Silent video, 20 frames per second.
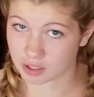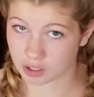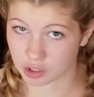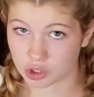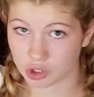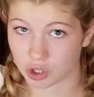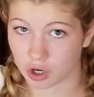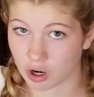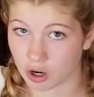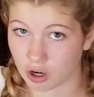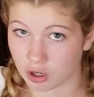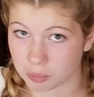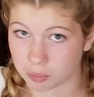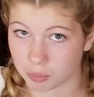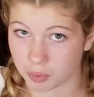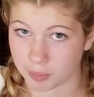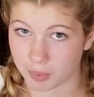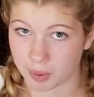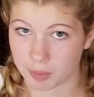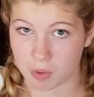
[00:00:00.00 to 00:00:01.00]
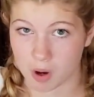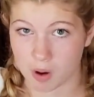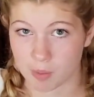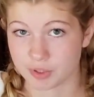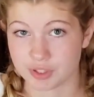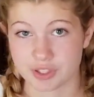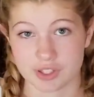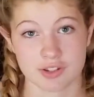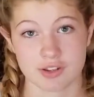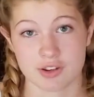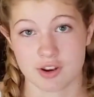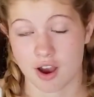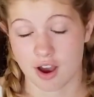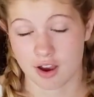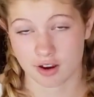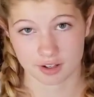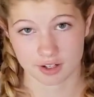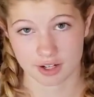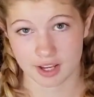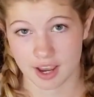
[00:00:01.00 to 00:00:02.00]
a dog, but my mom was
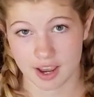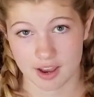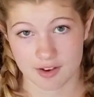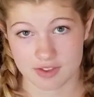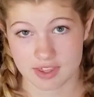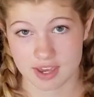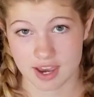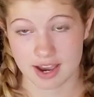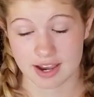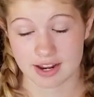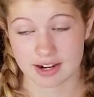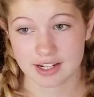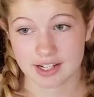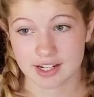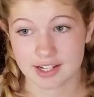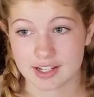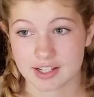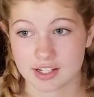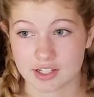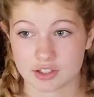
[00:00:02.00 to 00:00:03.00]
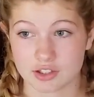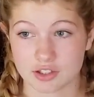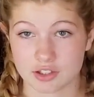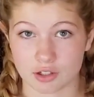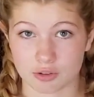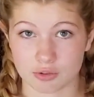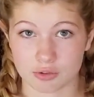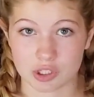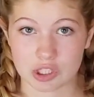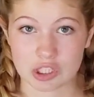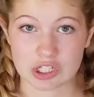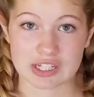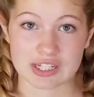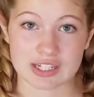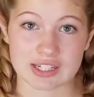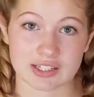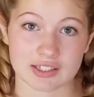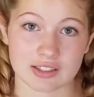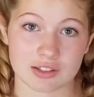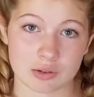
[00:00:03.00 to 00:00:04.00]
not gonna have that. So
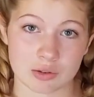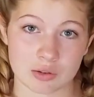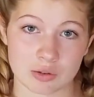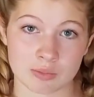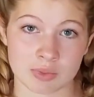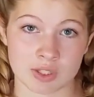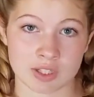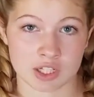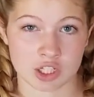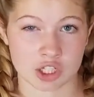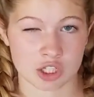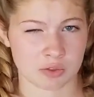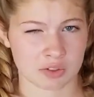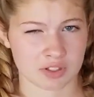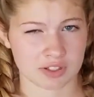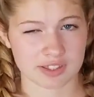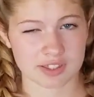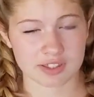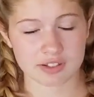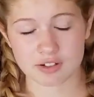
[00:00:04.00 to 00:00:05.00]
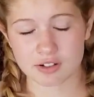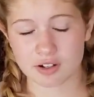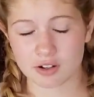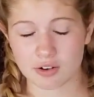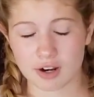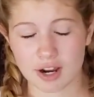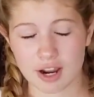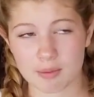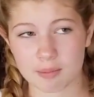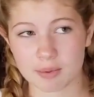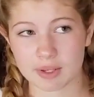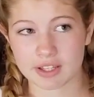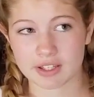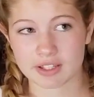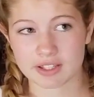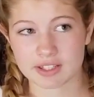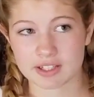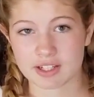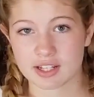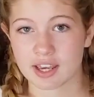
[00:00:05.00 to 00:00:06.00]
she told me that she would consider a
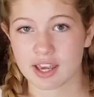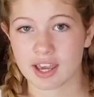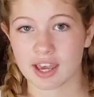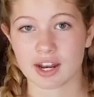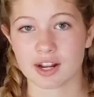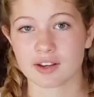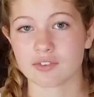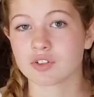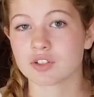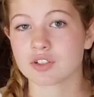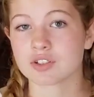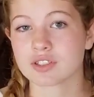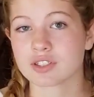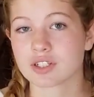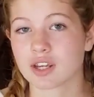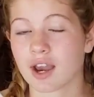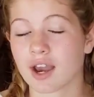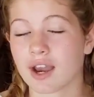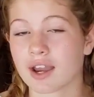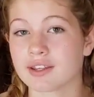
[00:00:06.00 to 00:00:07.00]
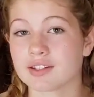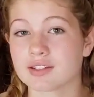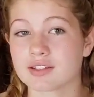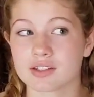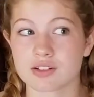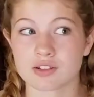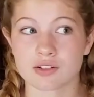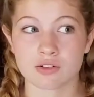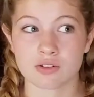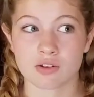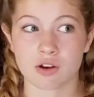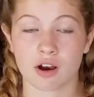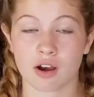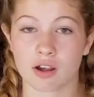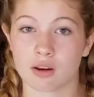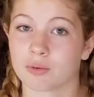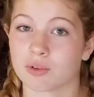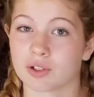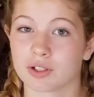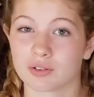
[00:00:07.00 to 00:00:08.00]
rabbit, and at first I did
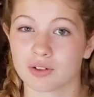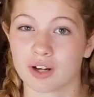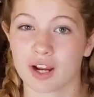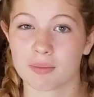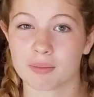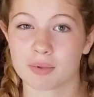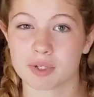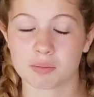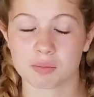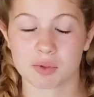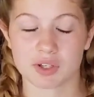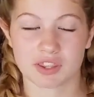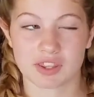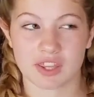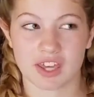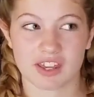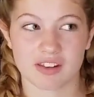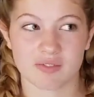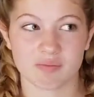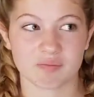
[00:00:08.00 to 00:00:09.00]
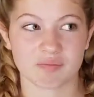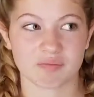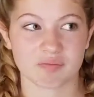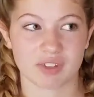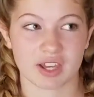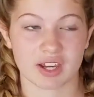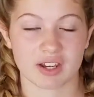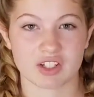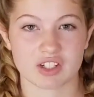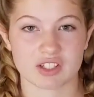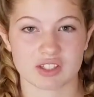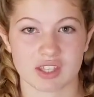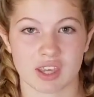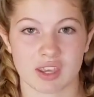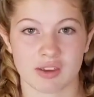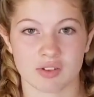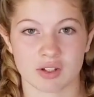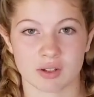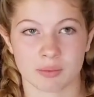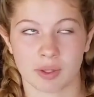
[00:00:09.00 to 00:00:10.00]
not want a rabbit, but then I just
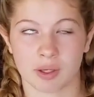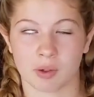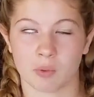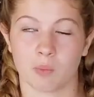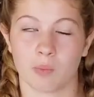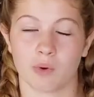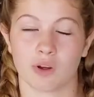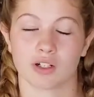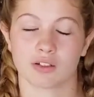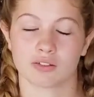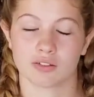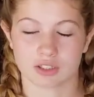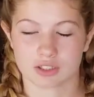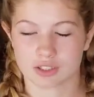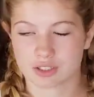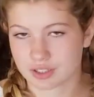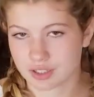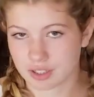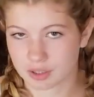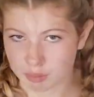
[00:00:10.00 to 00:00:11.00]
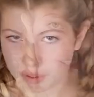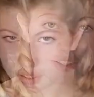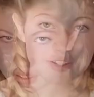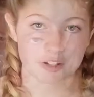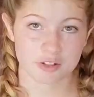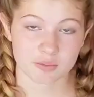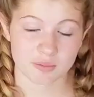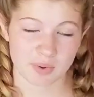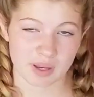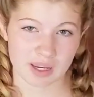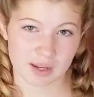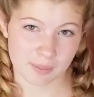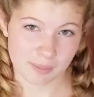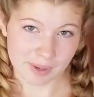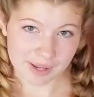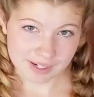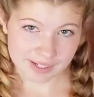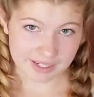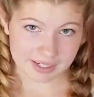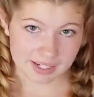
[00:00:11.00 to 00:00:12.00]
gave it, I'm like, whatever, I'll just get a bunny. So Bea
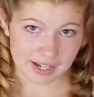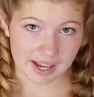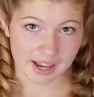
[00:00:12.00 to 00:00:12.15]
Bunny